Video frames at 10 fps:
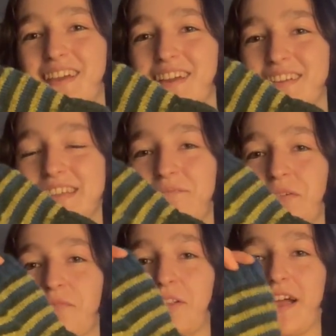
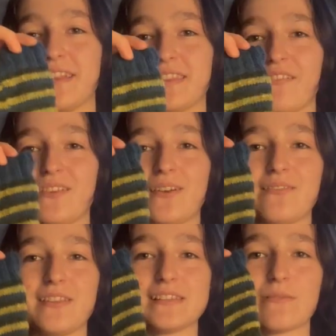someone will like them, and
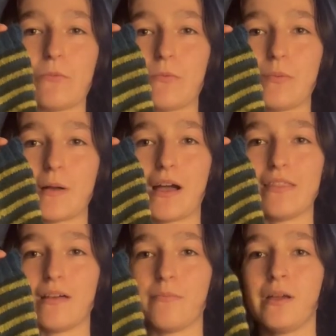hopefully someone will buy
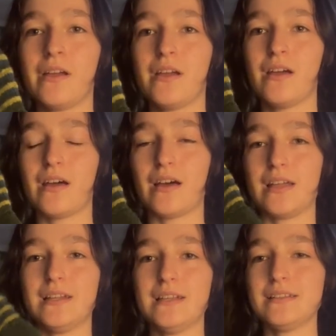them.
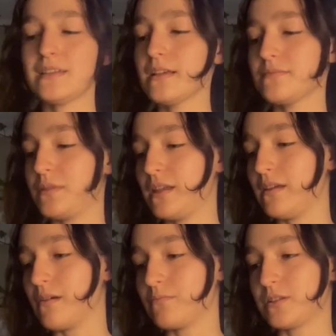I knit size
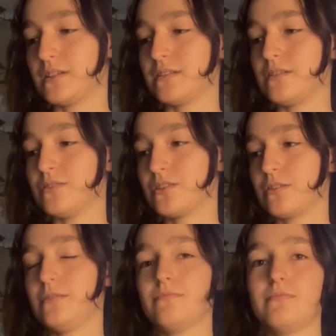medium, which is
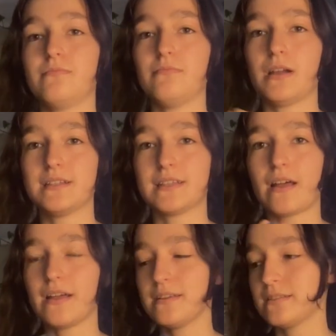usually my
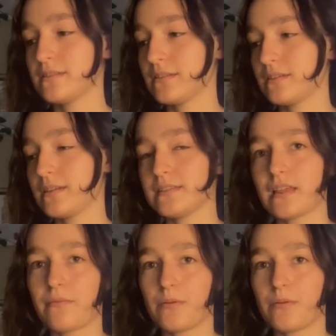size, because I'm